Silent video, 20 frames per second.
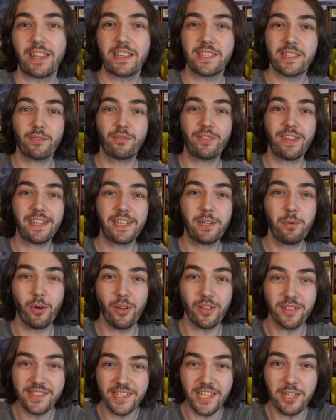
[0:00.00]
So thank you
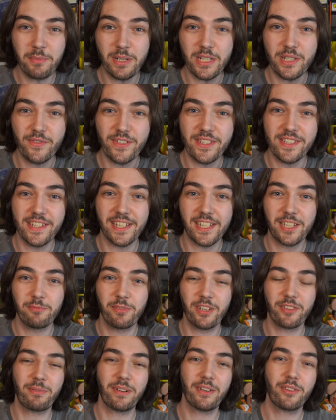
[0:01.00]
all so much for sticking
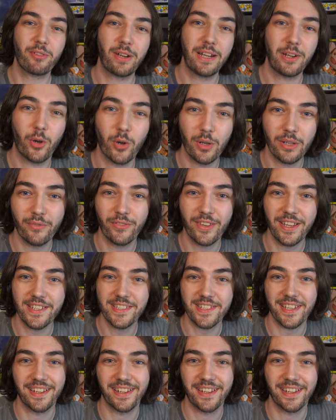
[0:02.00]
with me throughout all of this,